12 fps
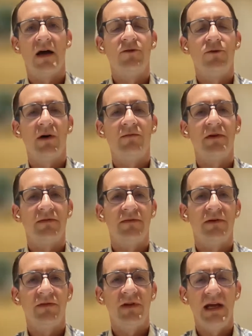12 to
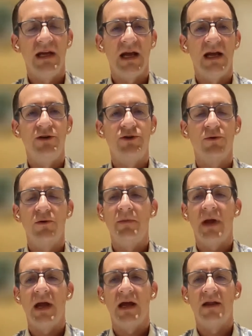15 age
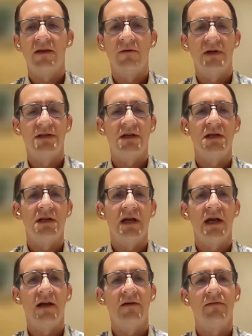group and the recent
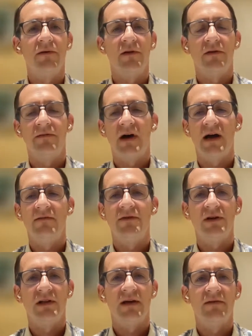data for the 5
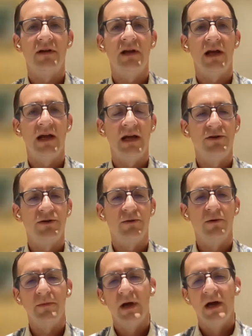to 11 age
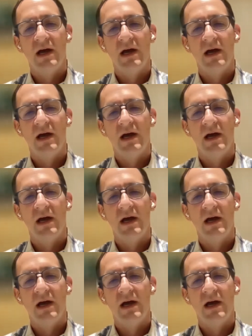group,